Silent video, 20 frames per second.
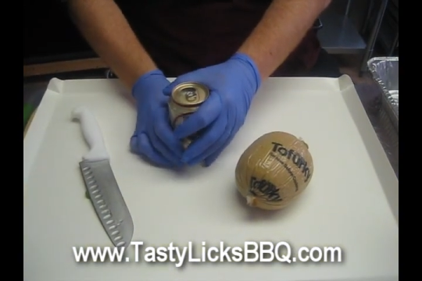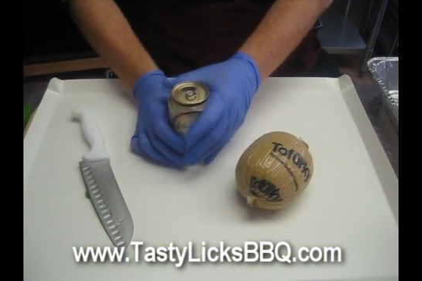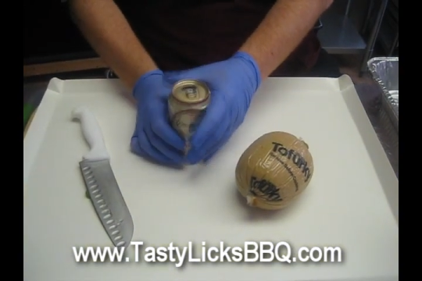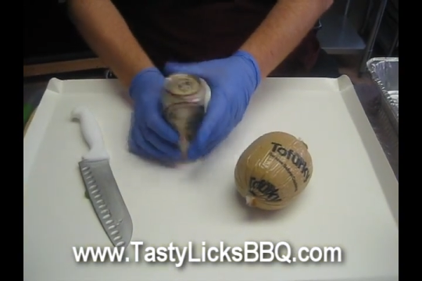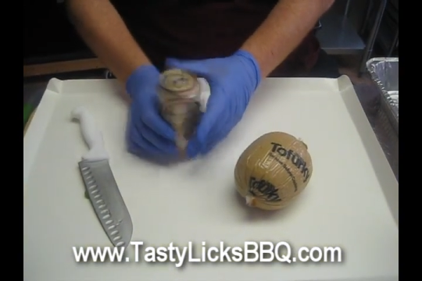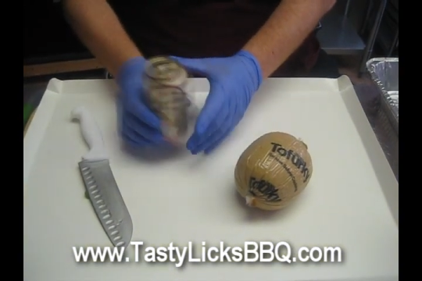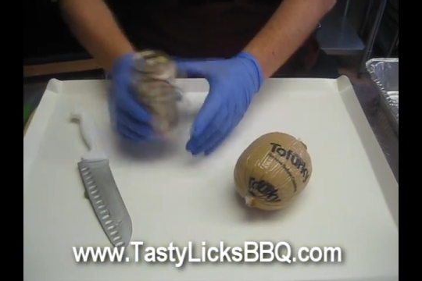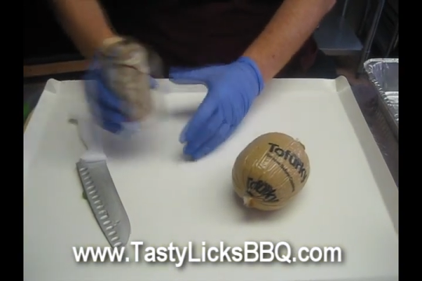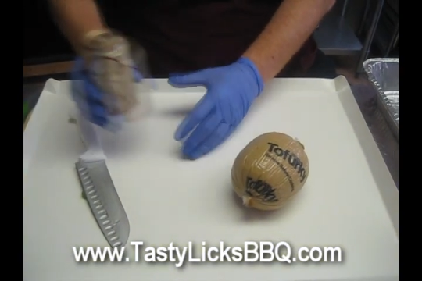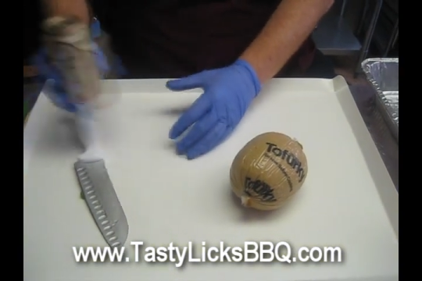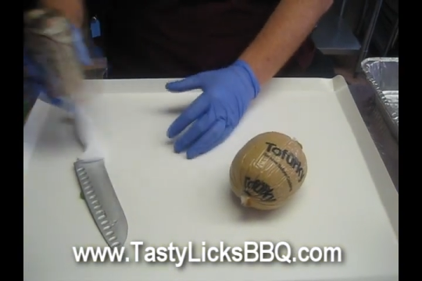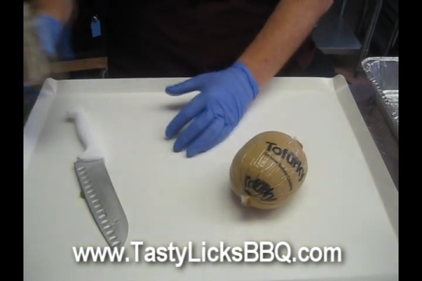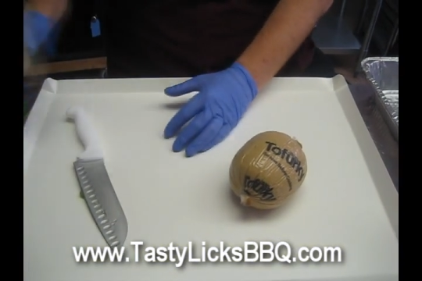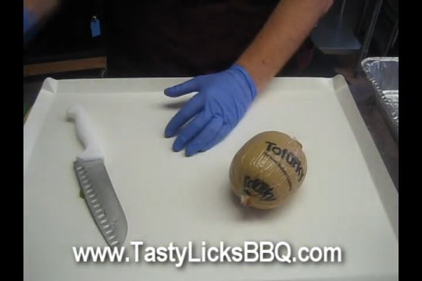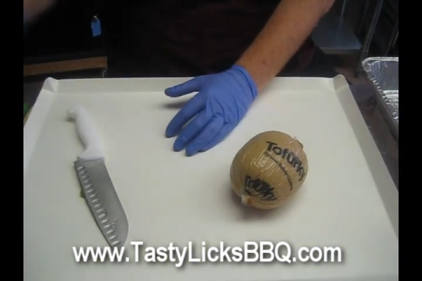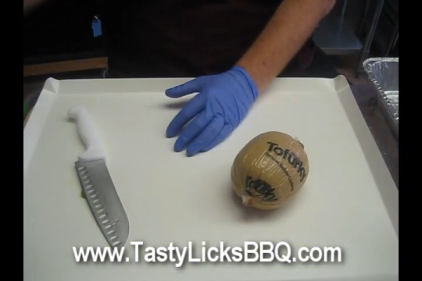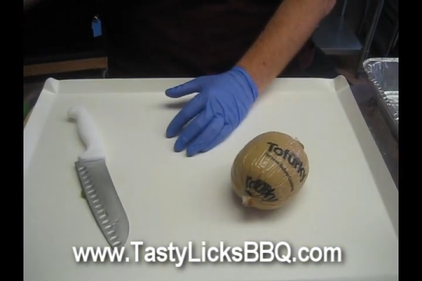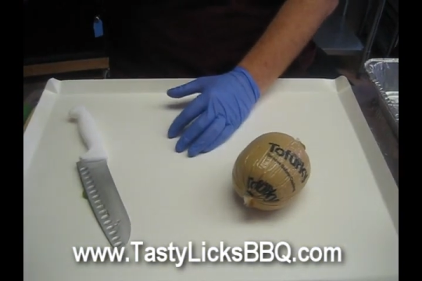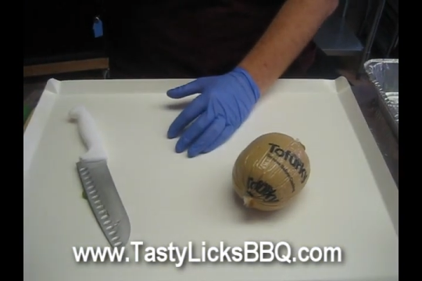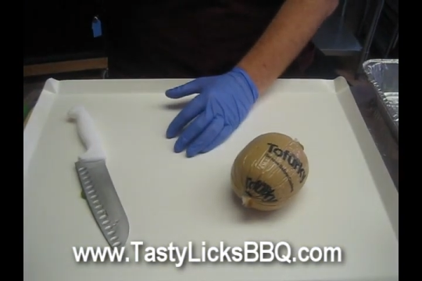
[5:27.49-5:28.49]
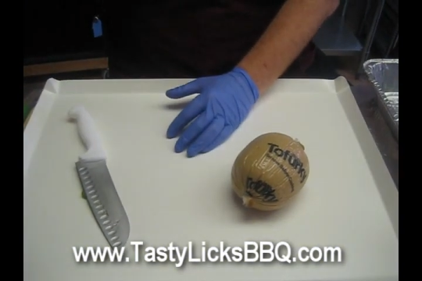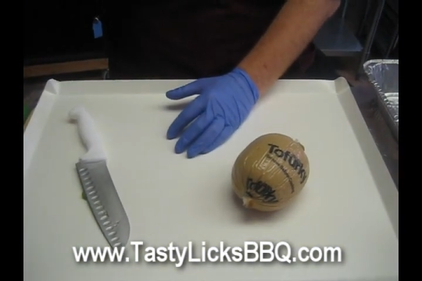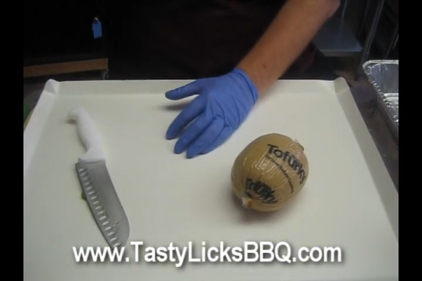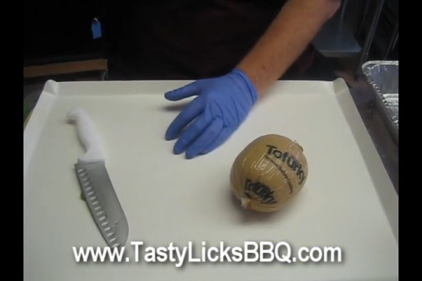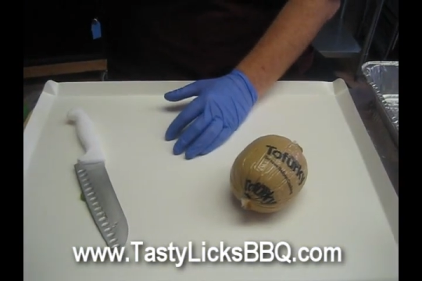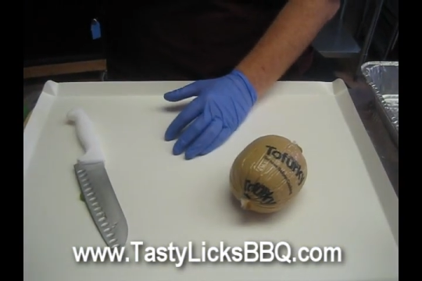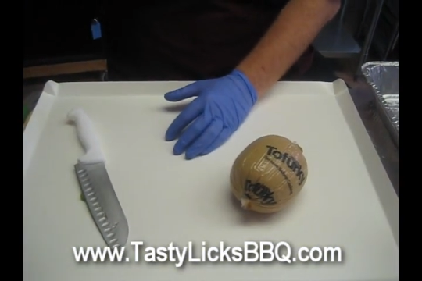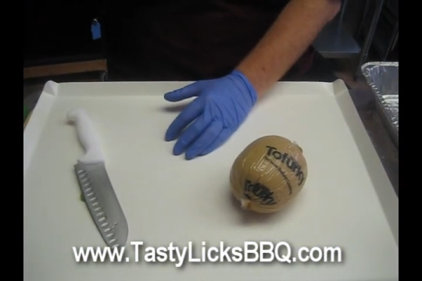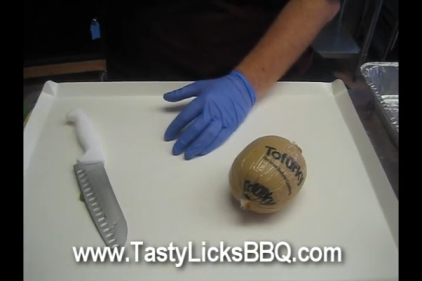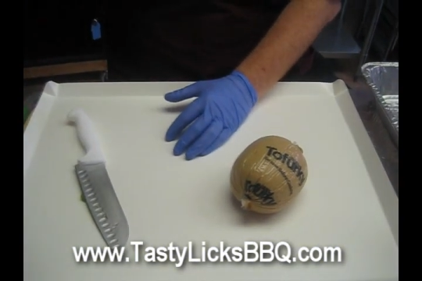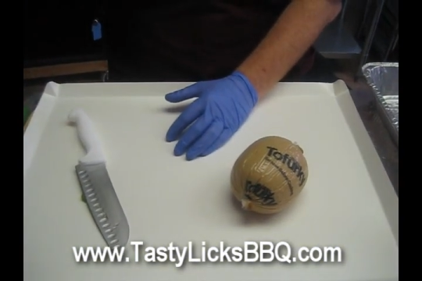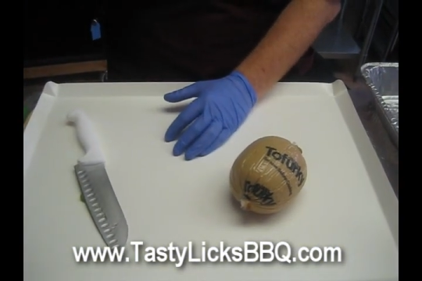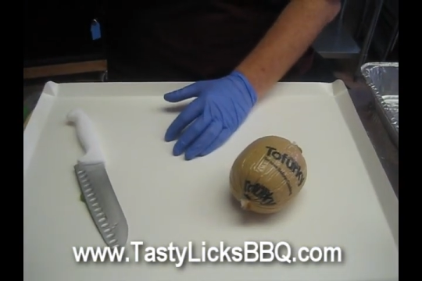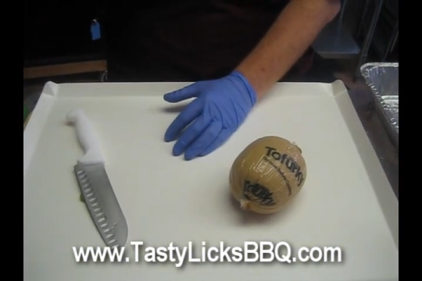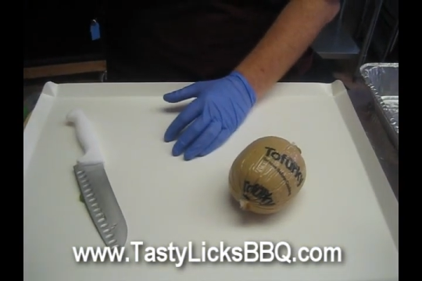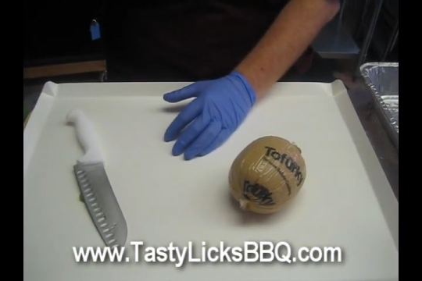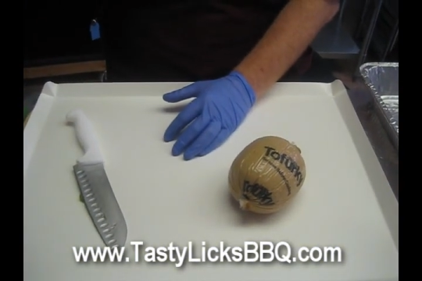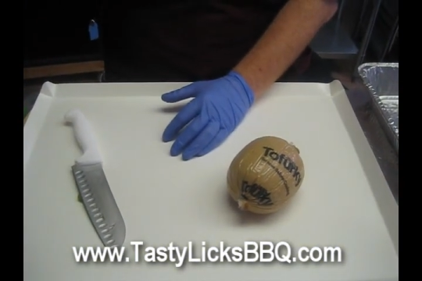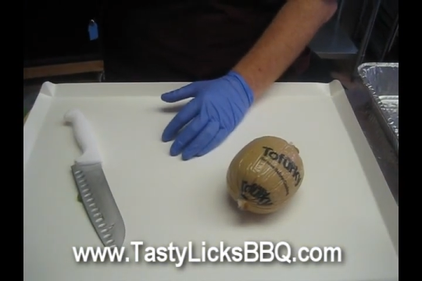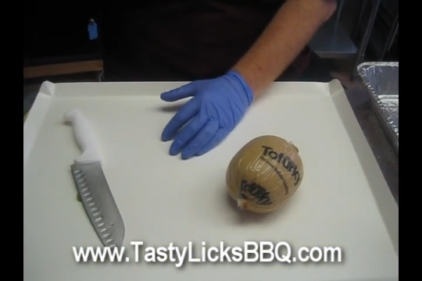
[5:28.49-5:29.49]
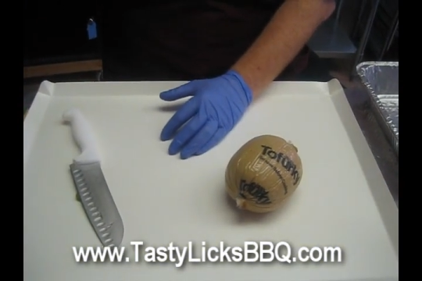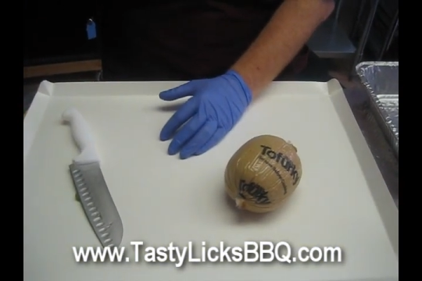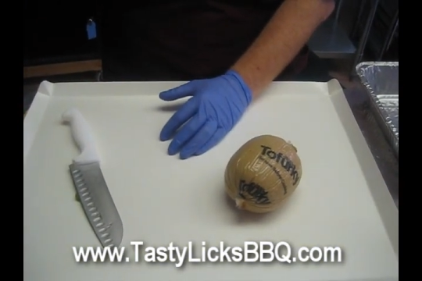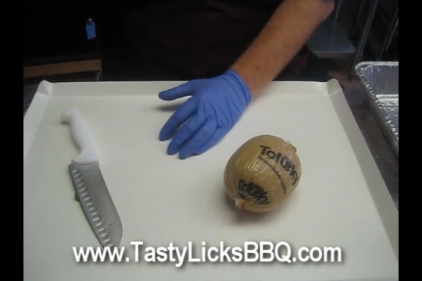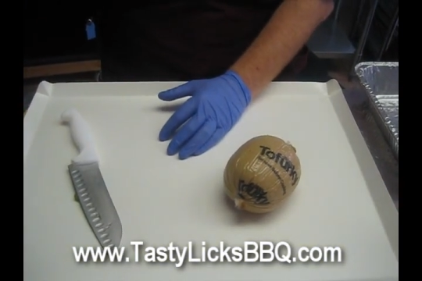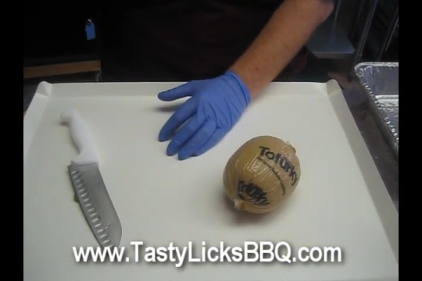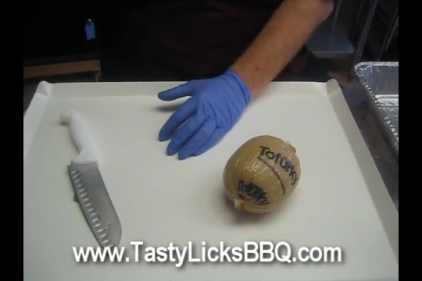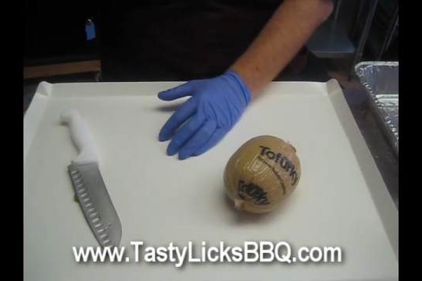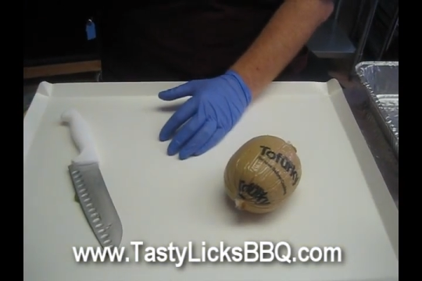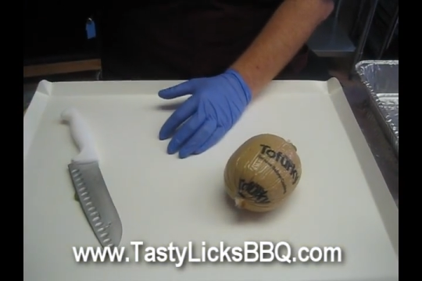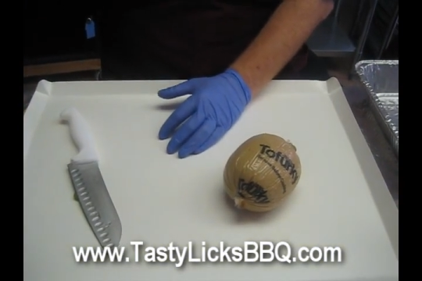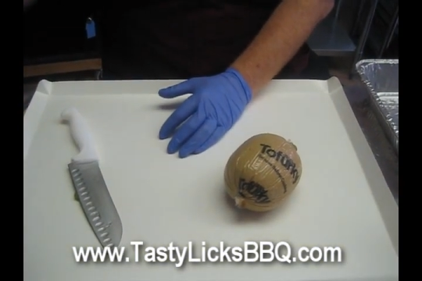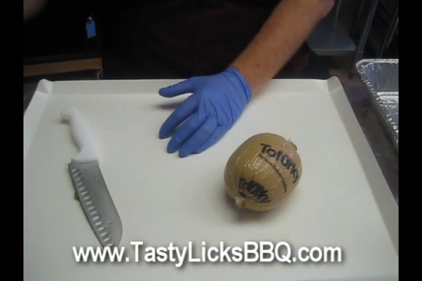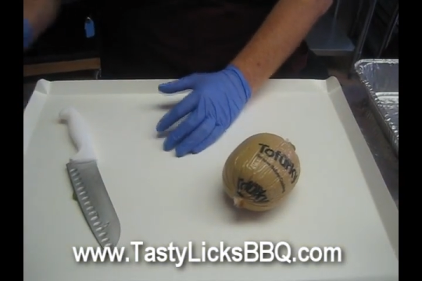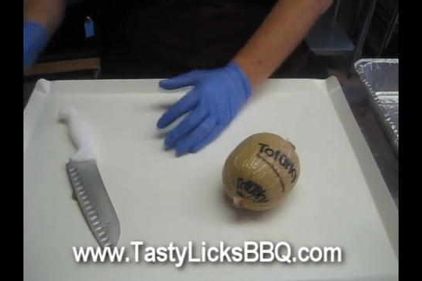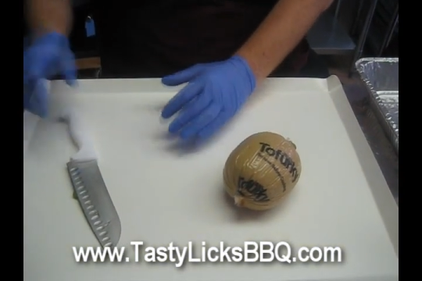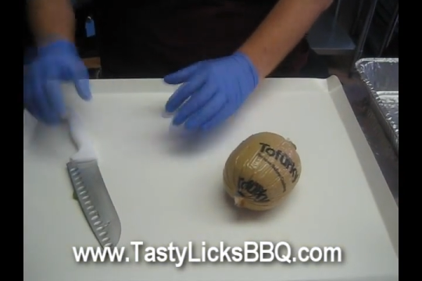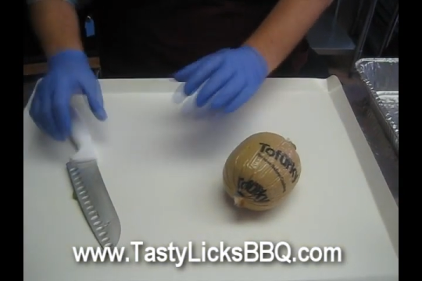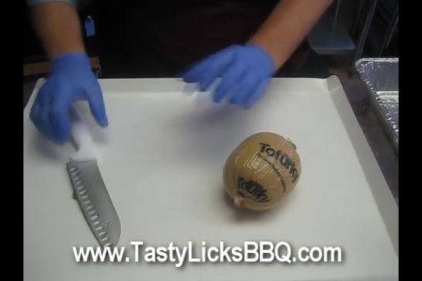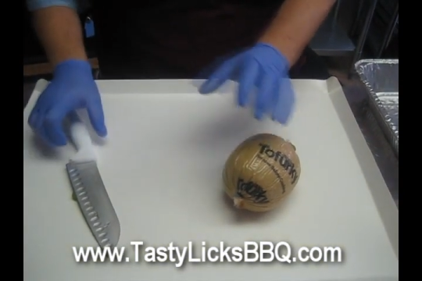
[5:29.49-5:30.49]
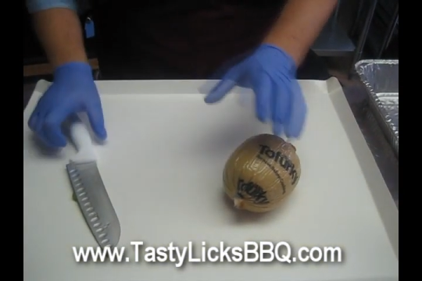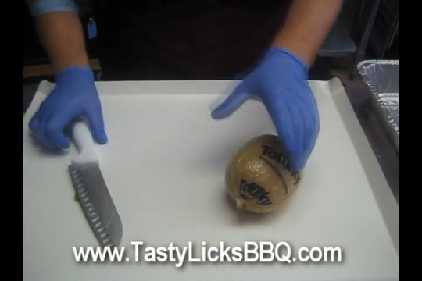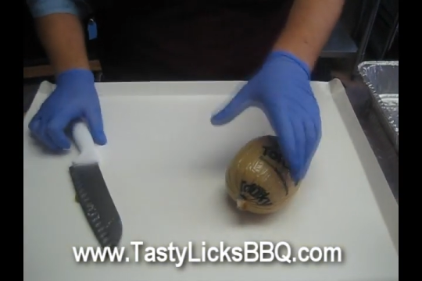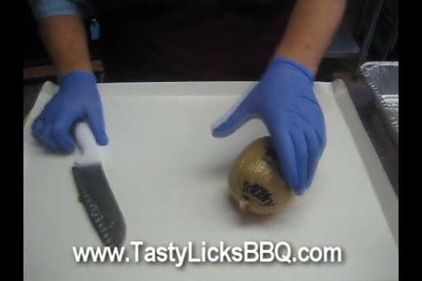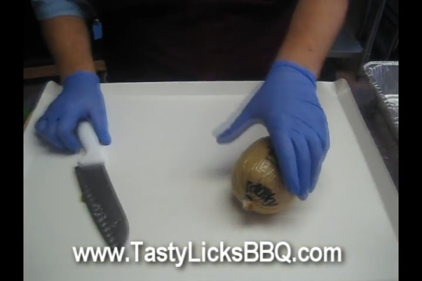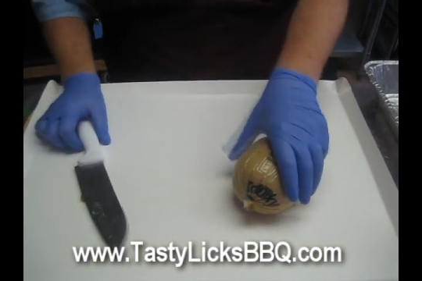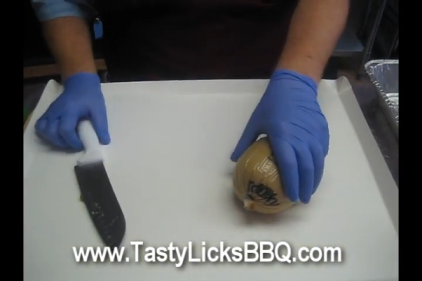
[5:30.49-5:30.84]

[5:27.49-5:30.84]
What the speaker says: [unreadable: no face in view]